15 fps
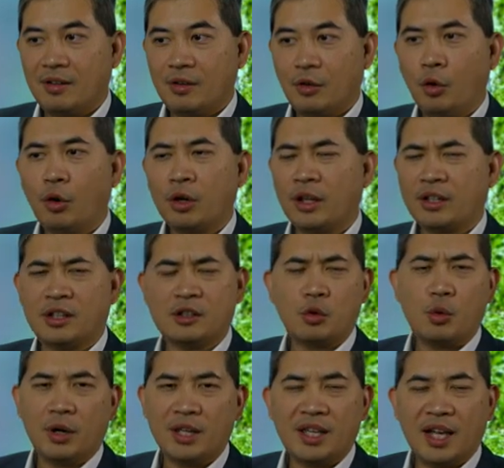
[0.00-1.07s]
or like the
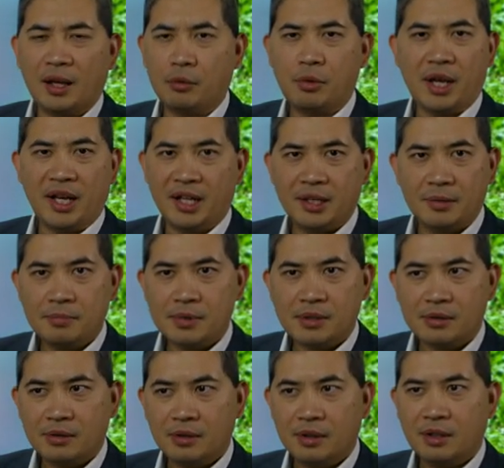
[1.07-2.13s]
20K radiums.
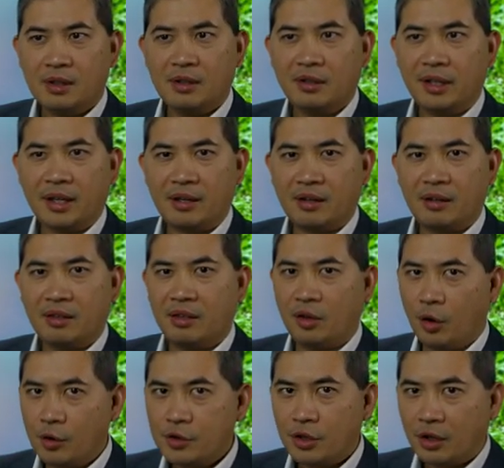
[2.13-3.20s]
Like
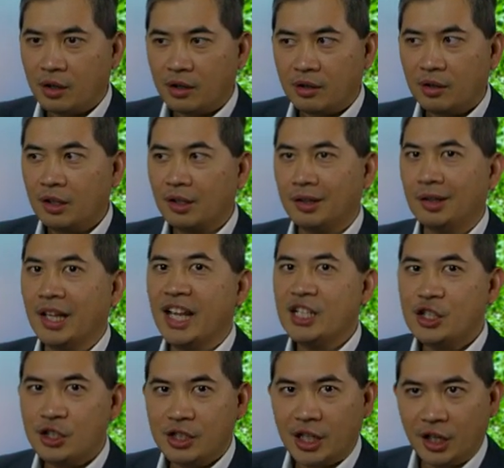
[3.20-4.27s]
those are
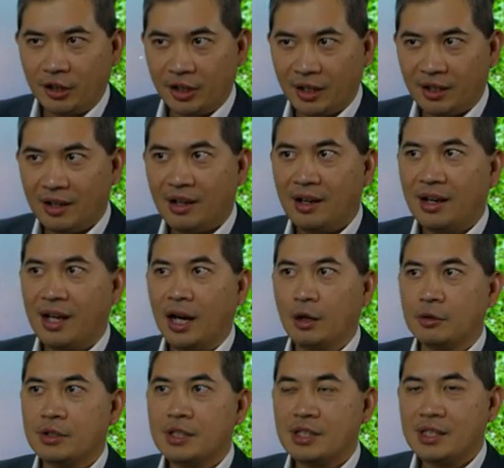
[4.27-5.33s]
legendary,
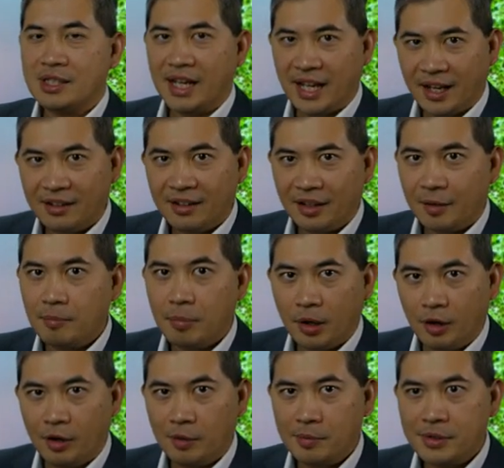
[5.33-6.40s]
outstanding
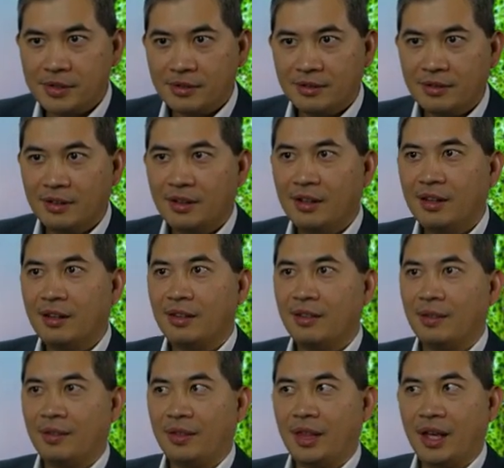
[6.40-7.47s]
bulbs.
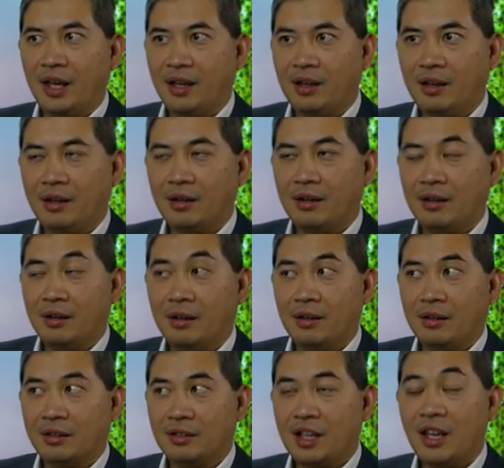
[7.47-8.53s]
They
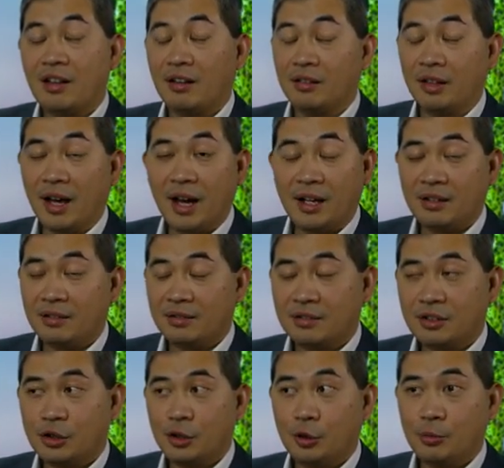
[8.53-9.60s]
take a lot
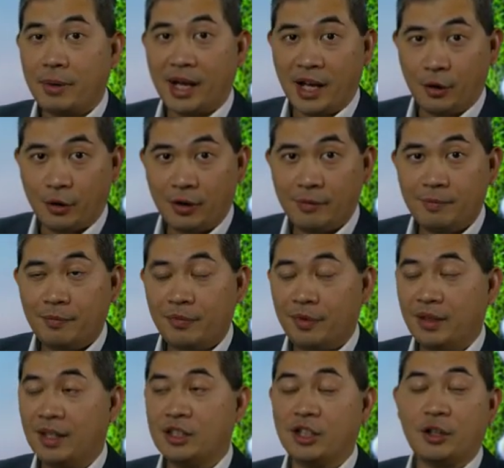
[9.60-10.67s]
to power,
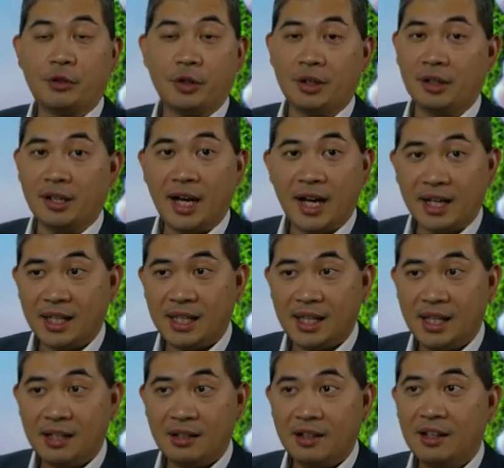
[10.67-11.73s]
they generate a lot of
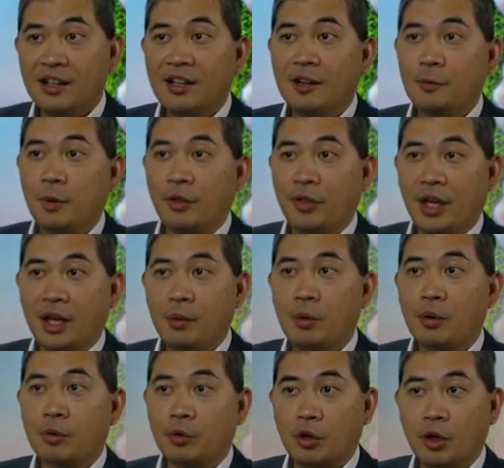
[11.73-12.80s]
heat, but they
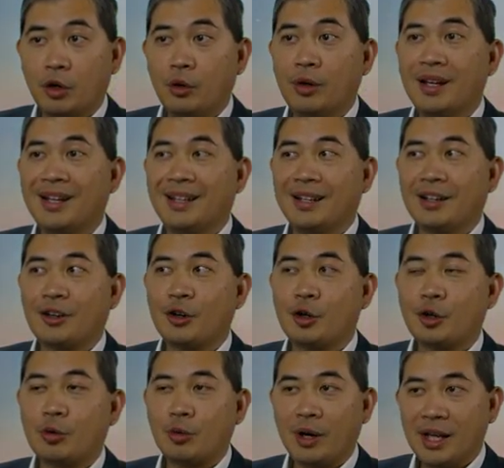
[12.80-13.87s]
will grow
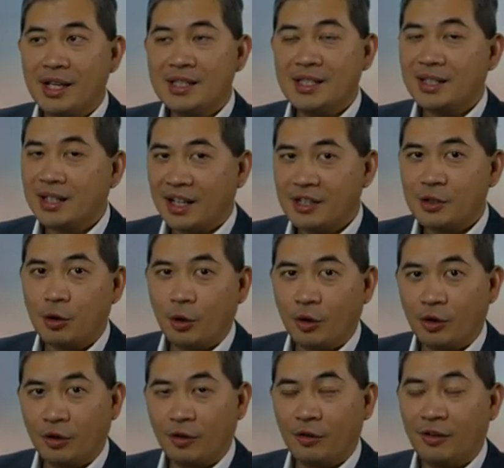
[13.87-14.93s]
crazy nice
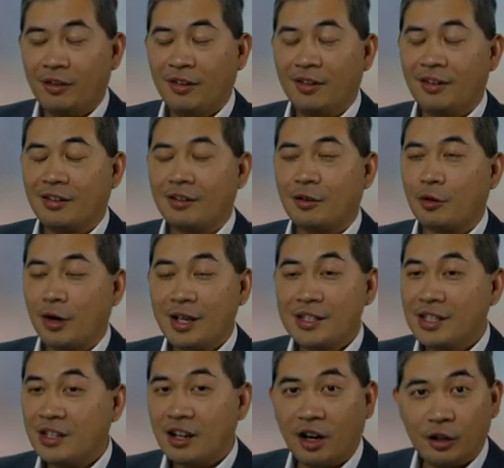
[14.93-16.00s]
coral,
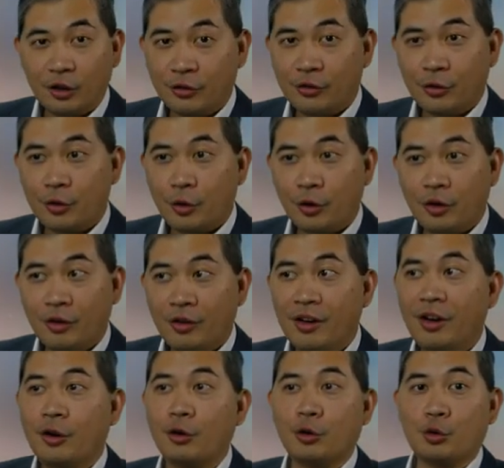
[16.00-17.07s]
crazy colorful coral
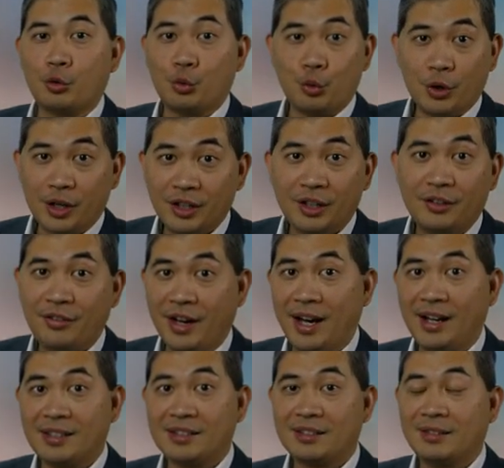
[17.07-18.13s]
really
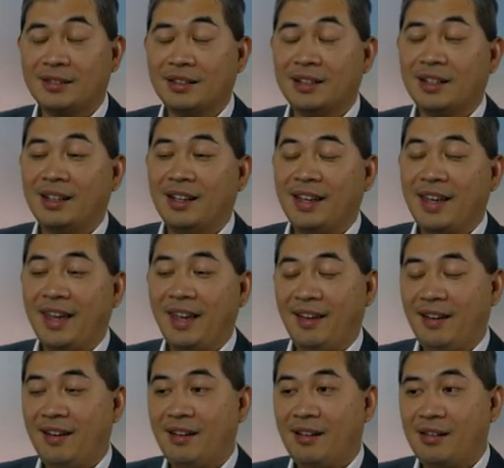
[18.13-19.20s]
fast.
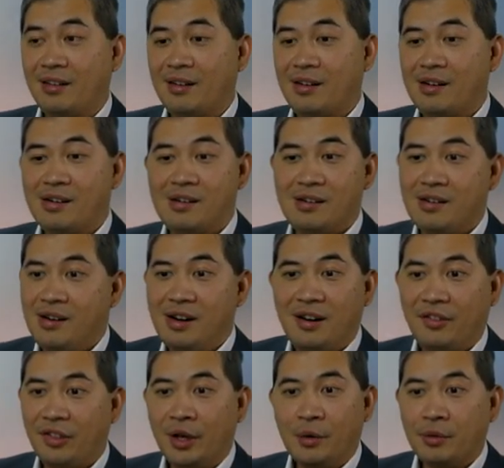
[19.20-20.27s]
And you no,
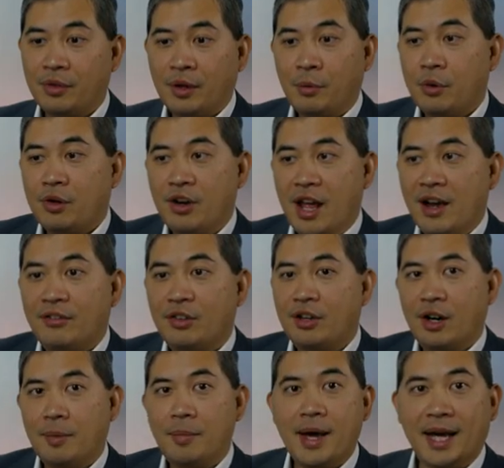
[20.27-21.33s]
know, they, they were never
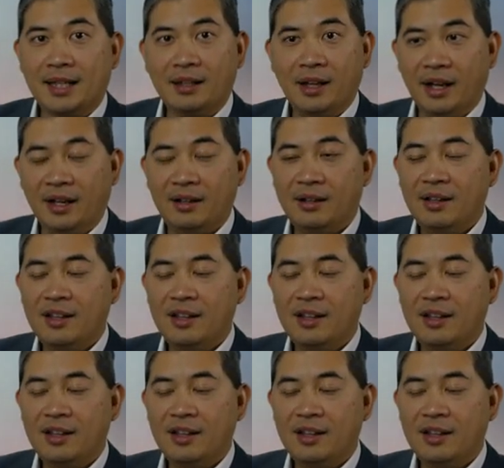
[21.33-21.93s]
a bad light,